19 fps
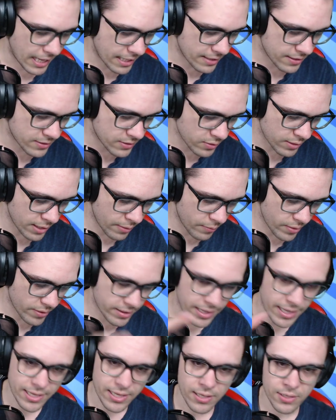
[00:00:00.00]
So that way
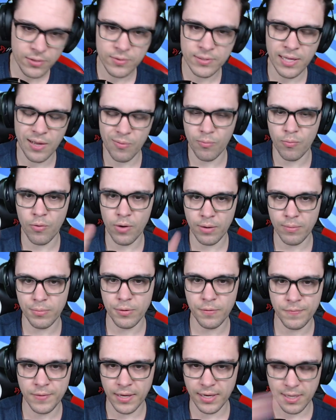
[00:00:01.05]
they can use that one move
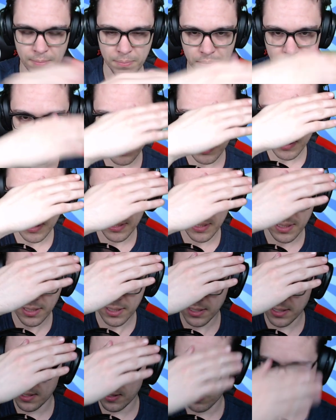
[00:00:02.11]
that completely
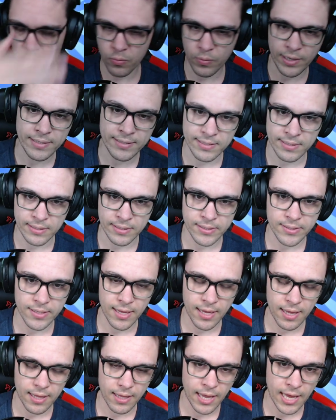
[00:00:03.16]
erases
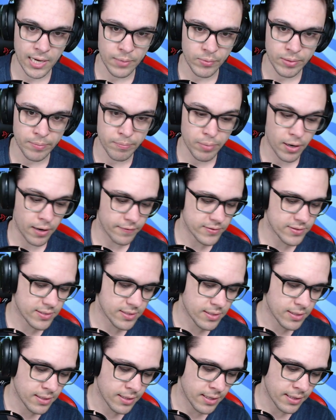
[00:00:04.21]
enemy buffs
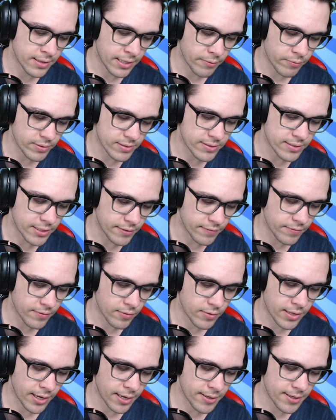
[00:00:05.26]
that they receive,
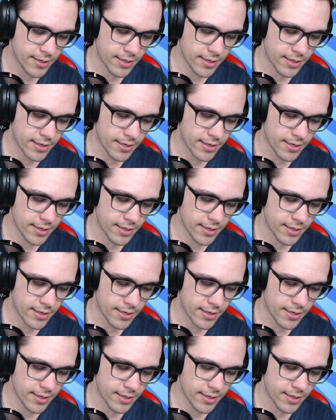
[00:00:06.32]
okay?